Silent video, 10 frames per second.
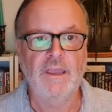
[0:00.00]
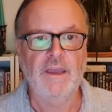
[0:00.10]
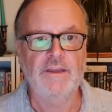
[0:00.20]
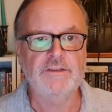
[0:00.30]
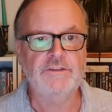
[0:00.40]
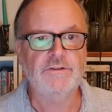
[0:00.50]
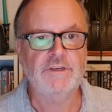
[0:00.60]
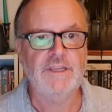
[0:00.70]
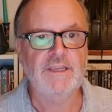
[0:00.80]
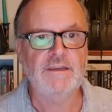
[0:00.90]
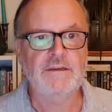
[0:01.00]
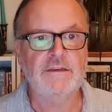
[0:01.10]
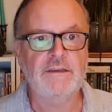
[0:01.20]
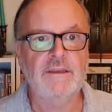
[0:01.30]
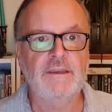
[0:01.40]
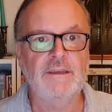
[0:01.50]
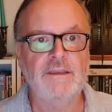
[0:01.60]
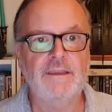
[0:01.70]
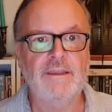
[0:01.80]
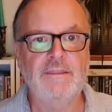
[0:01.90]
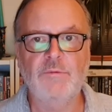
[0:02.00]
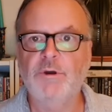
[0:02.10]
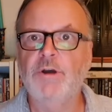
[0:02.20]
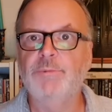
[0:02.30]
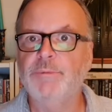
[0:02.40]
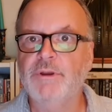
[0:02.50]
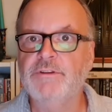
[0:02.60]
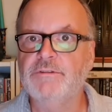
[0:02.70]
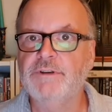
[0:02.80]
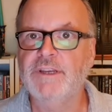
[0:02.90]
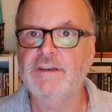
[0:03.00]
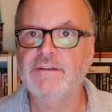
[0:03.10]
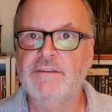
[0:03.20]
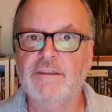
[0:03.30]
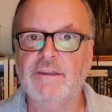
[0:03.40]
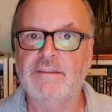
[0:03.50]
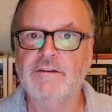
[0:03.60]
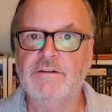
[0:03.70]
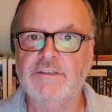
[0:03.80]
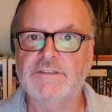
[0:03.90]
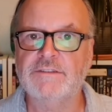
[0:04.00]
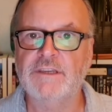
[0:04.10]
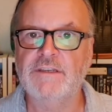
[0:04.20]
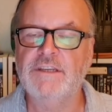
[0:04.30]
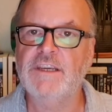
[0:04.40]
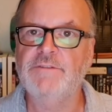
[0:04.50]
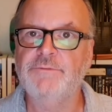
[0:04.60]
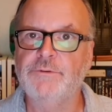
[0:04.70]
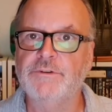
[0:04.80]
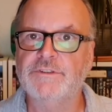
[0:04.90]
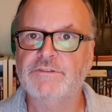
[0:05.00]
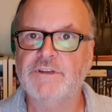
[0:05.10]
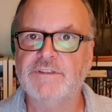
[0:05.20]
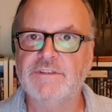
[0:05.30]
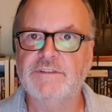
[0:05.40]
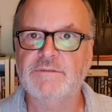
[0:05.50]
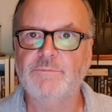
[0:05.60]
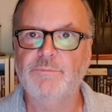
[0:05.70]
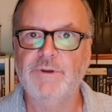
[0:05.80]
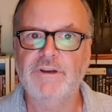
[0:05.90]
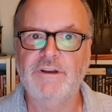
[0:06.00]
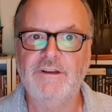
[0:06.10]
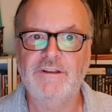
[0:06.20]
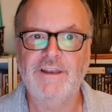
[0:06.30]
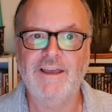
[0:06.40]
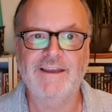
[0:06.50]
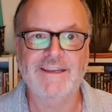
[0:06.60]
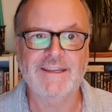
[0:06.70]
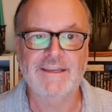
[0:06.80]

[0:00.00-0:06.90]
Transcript: And you can hear in the poem I'm going to read that there is indeed 4 stresses per line.